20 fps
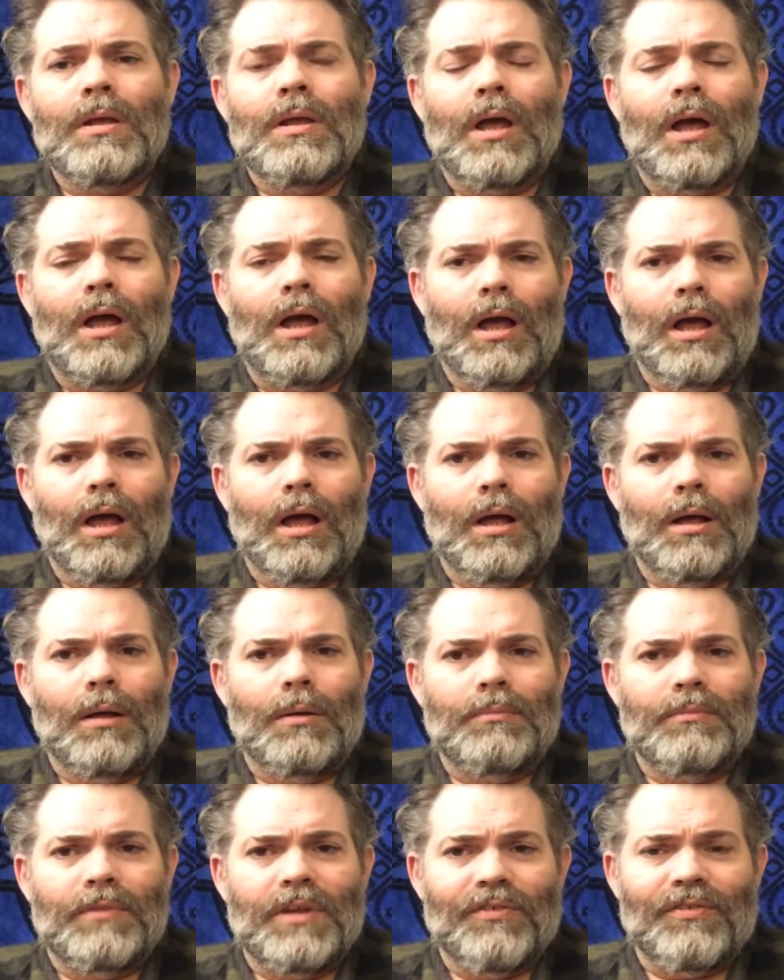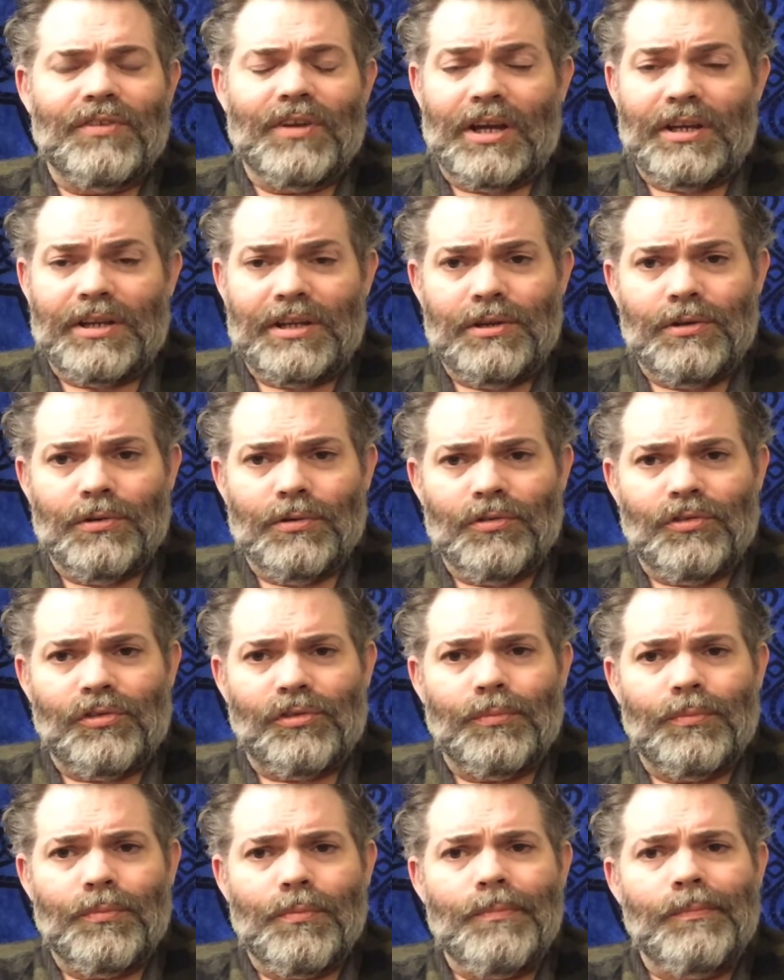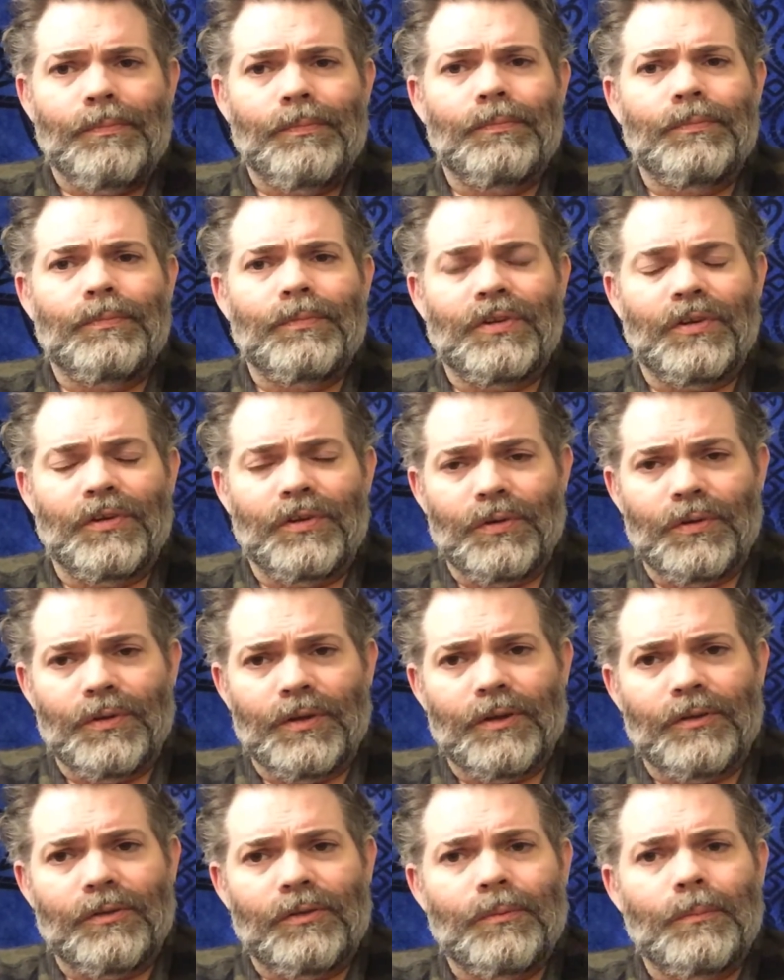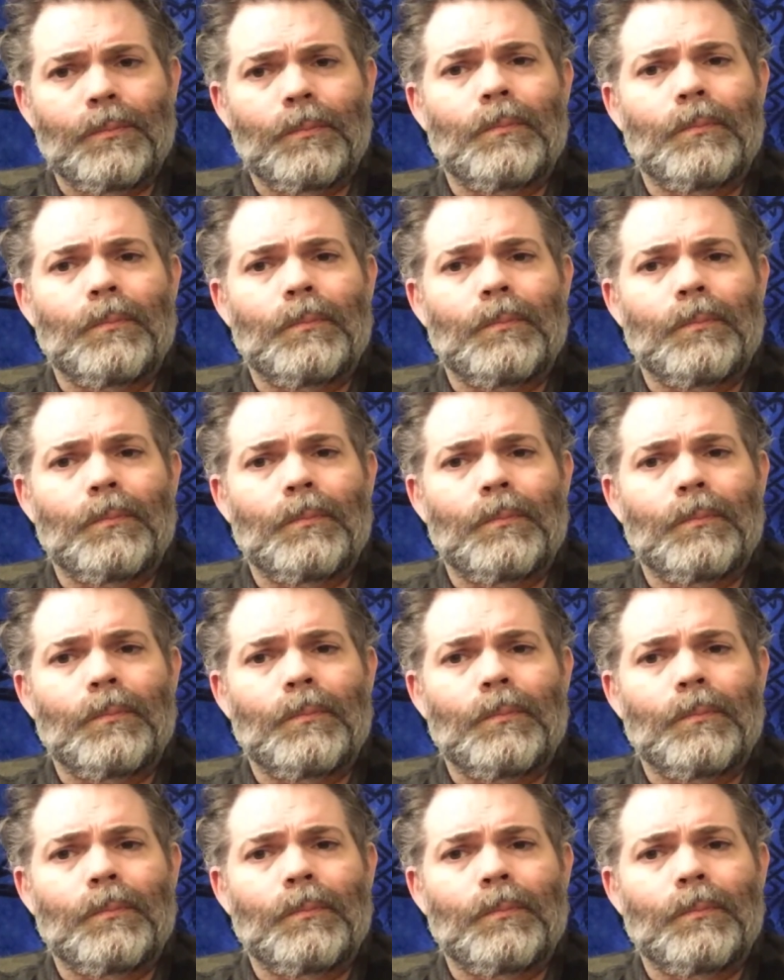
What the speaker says: if not years, to do this.